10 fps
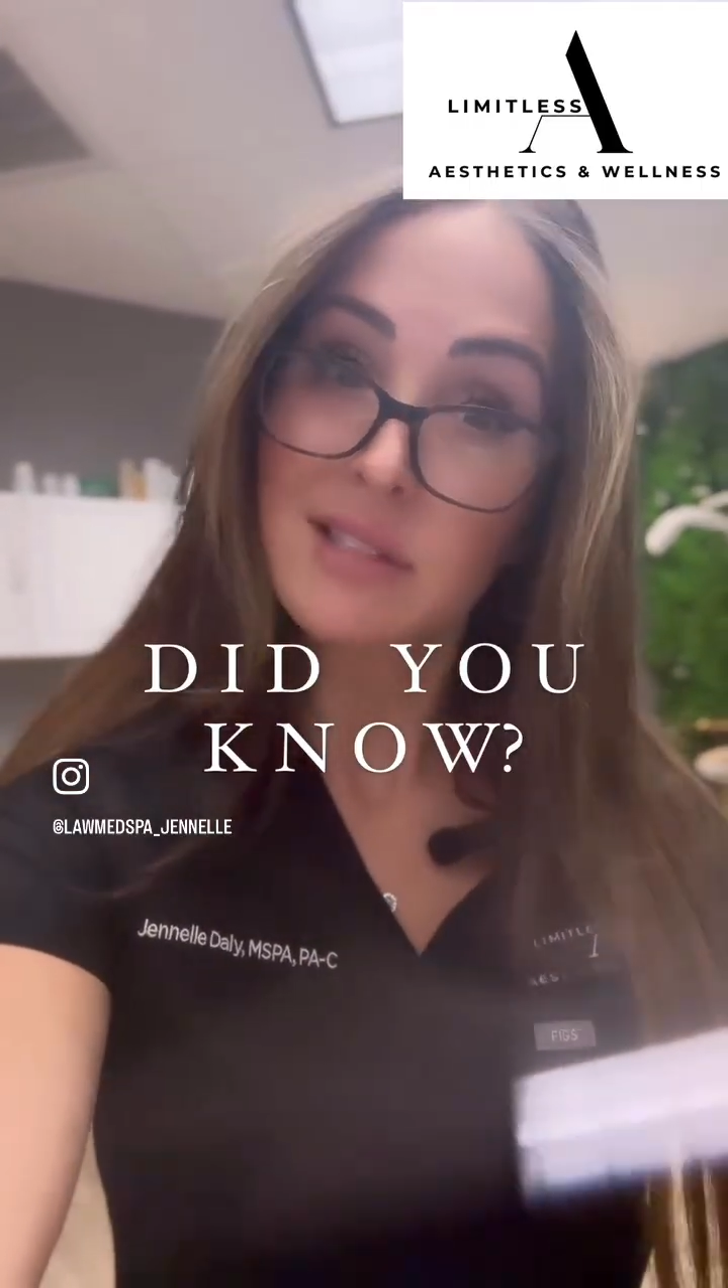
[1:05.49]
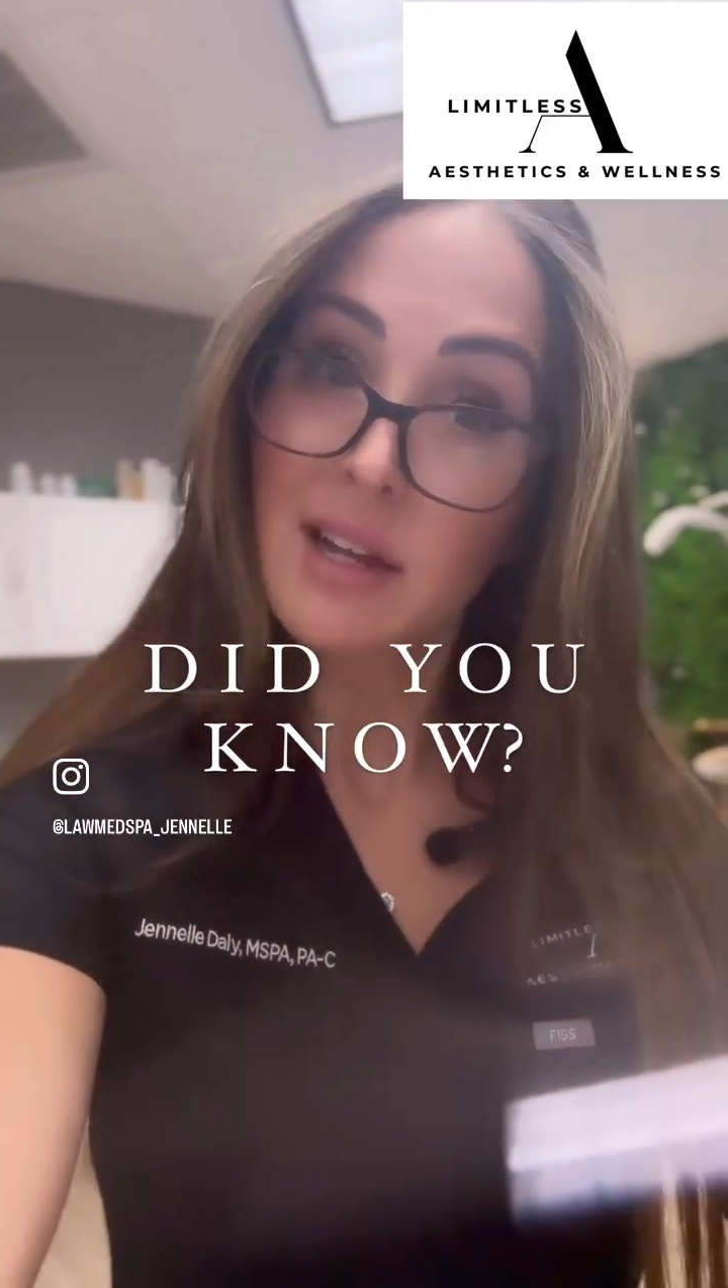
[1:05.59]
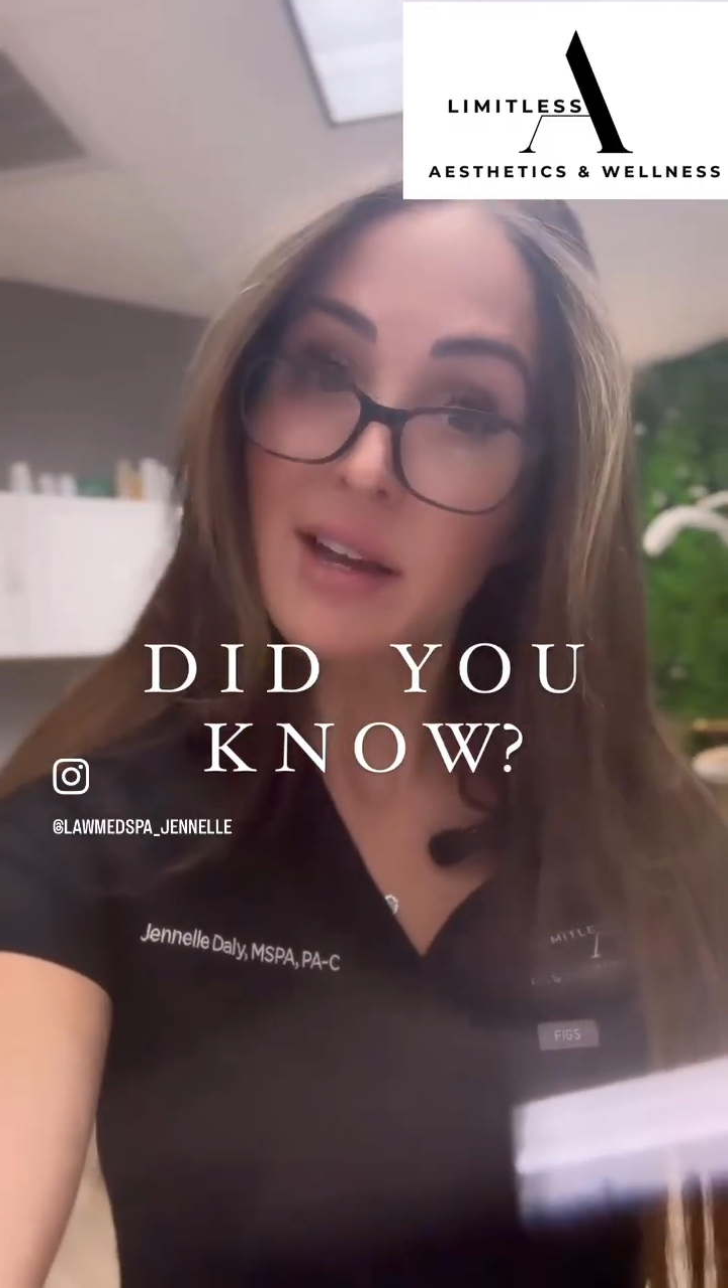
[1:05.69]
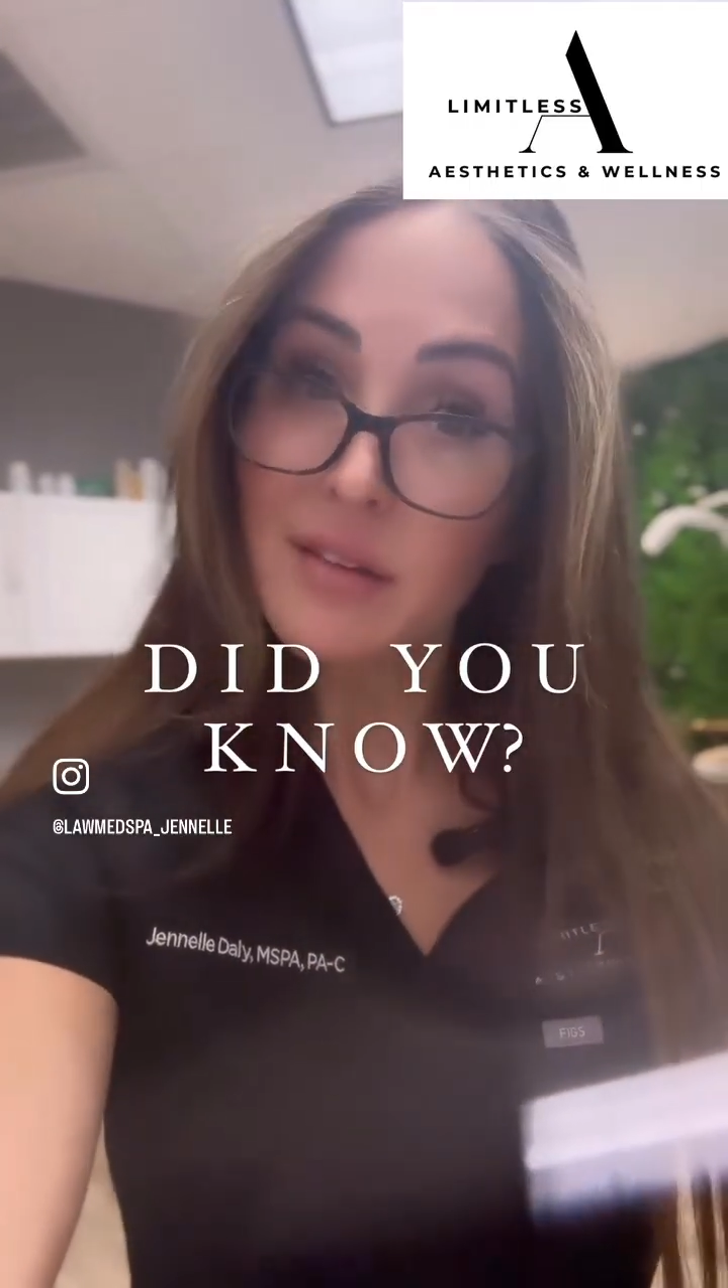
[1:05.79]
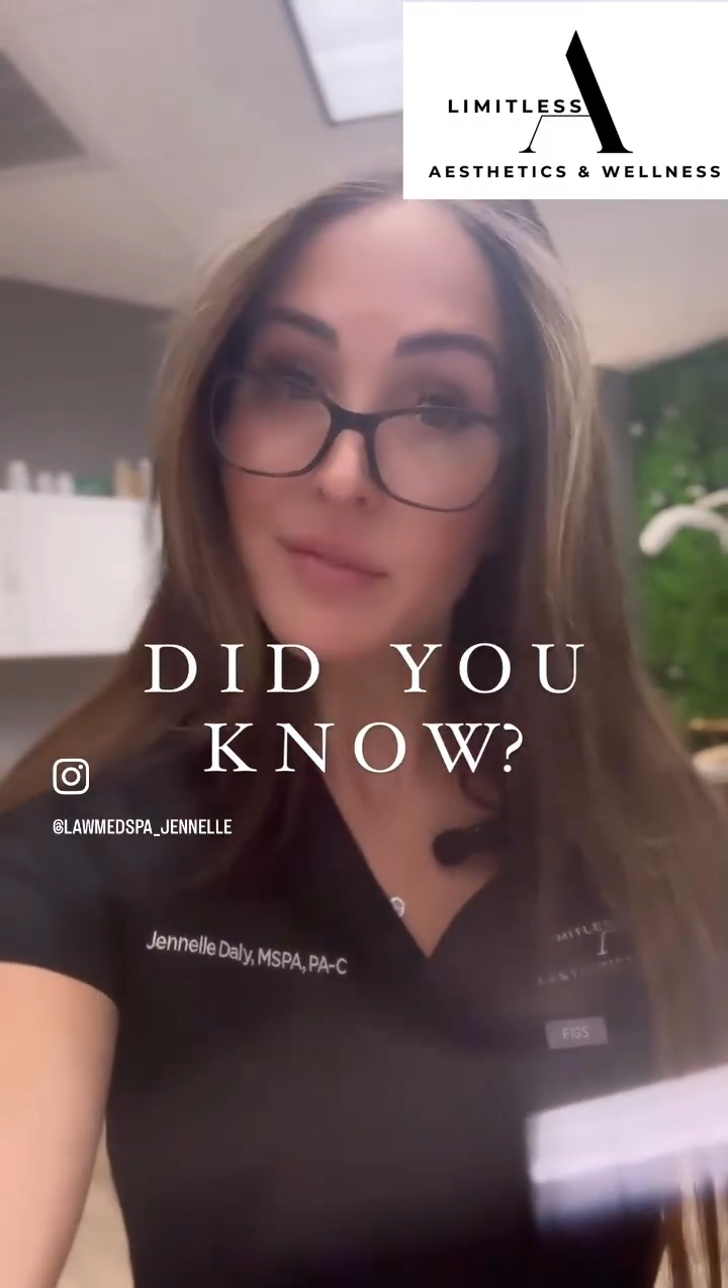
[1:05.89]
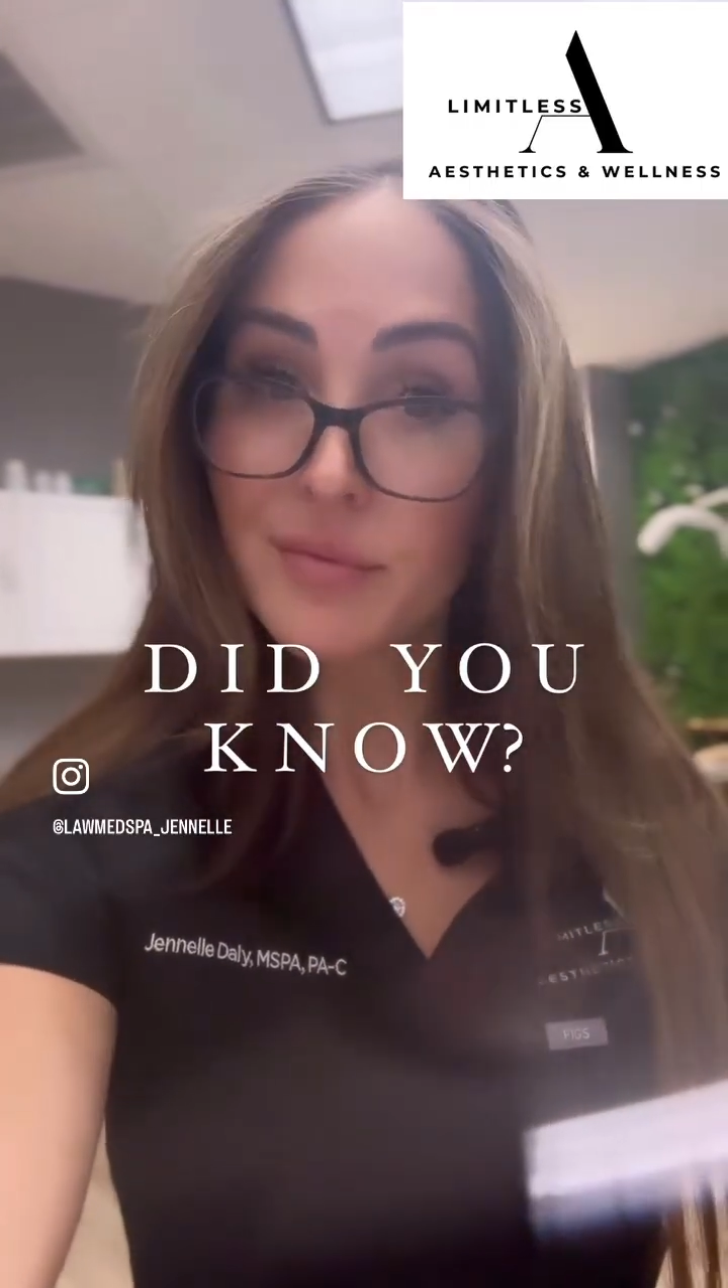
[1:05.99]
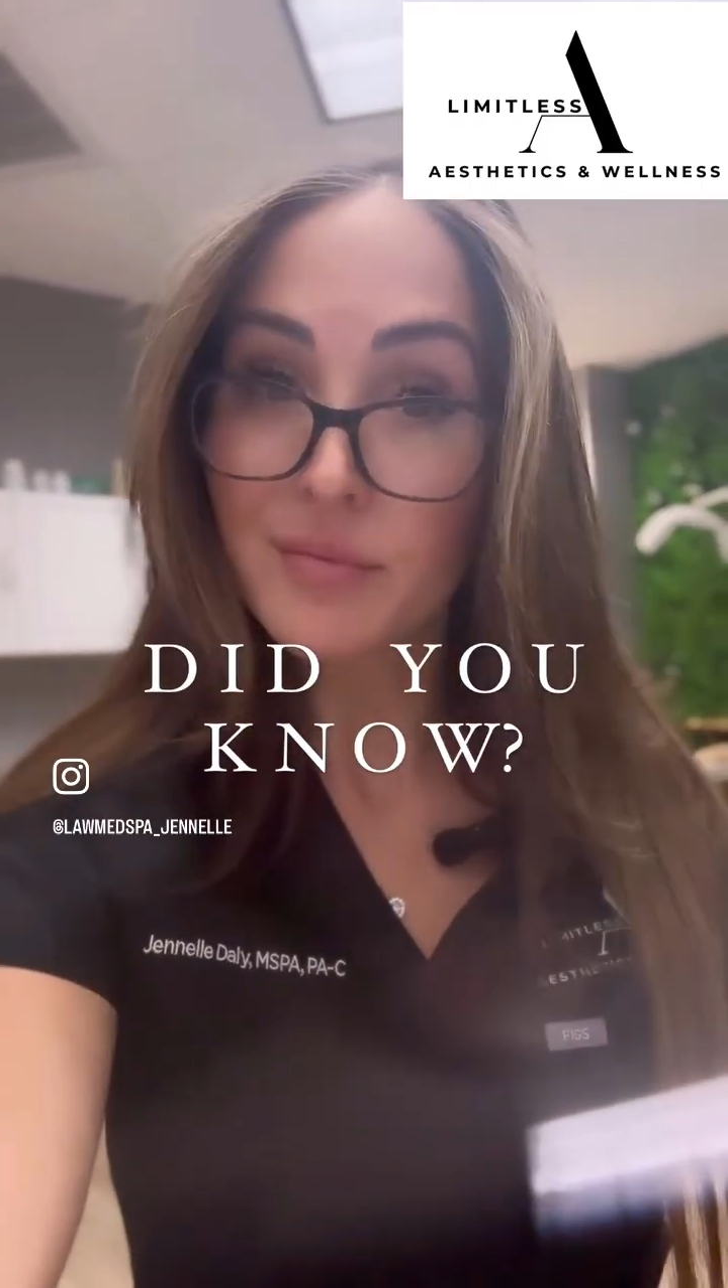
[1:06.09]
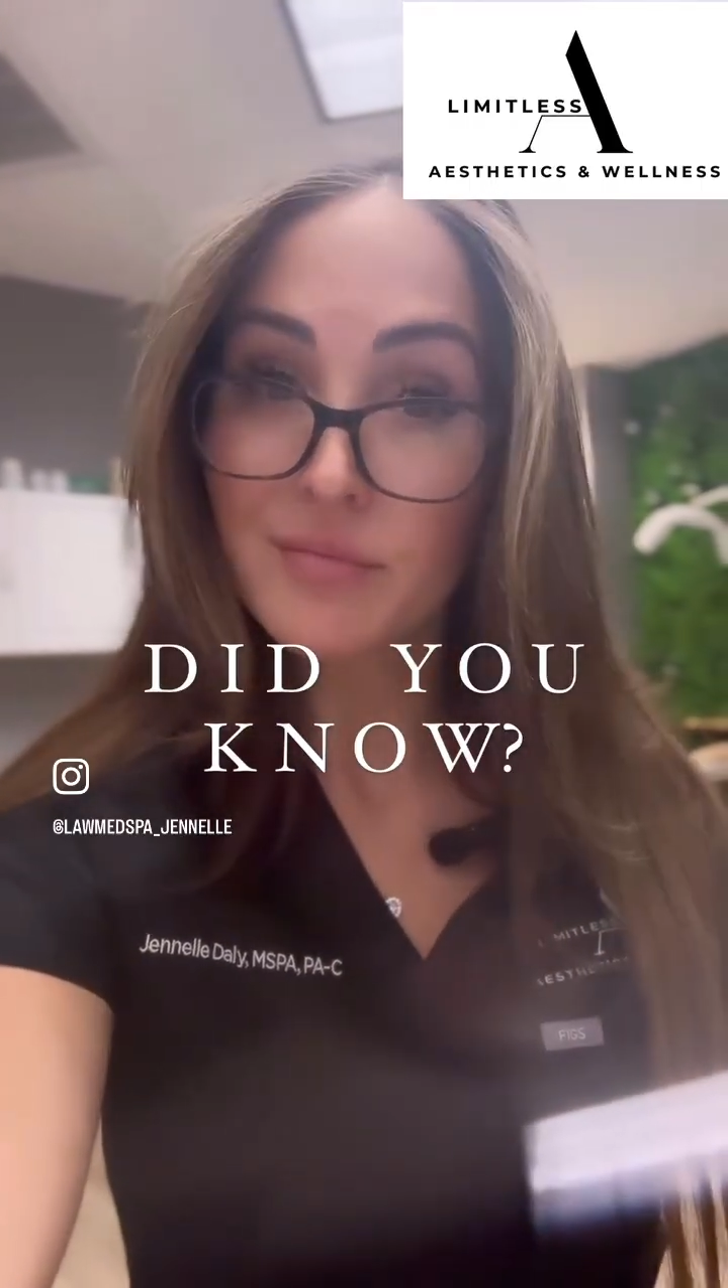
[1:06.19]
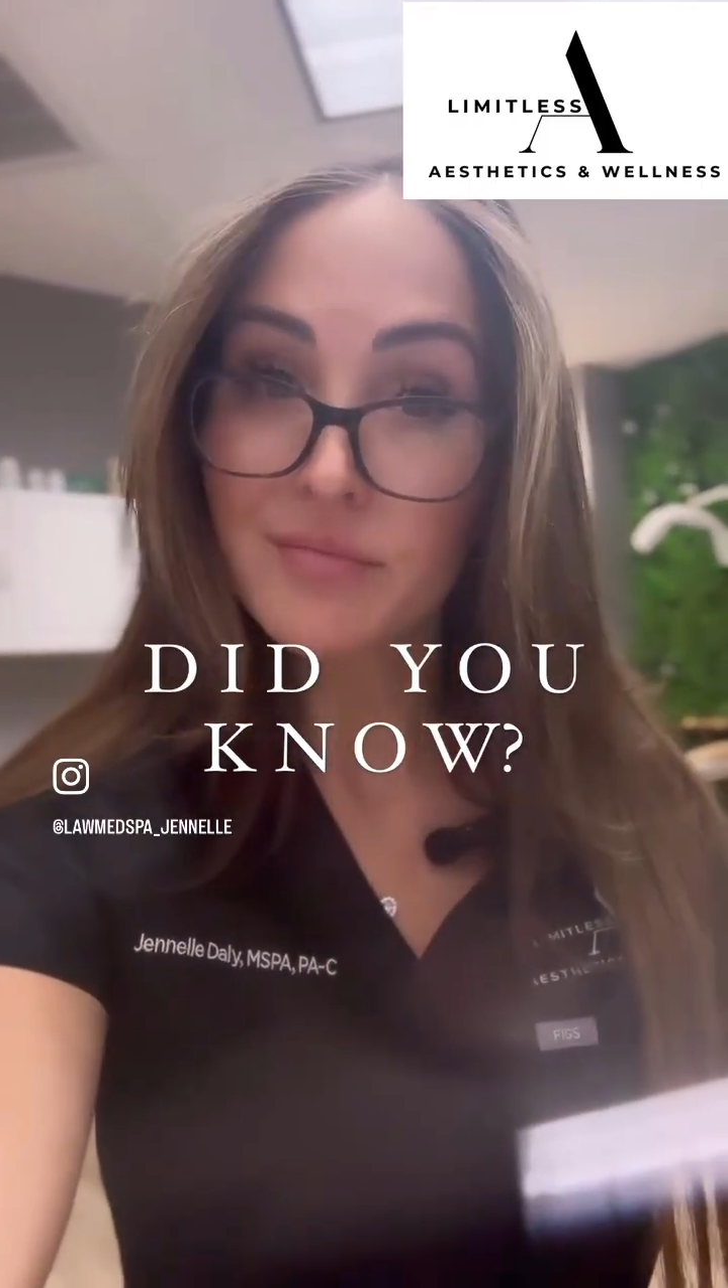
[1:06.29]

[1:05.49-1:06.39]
kind of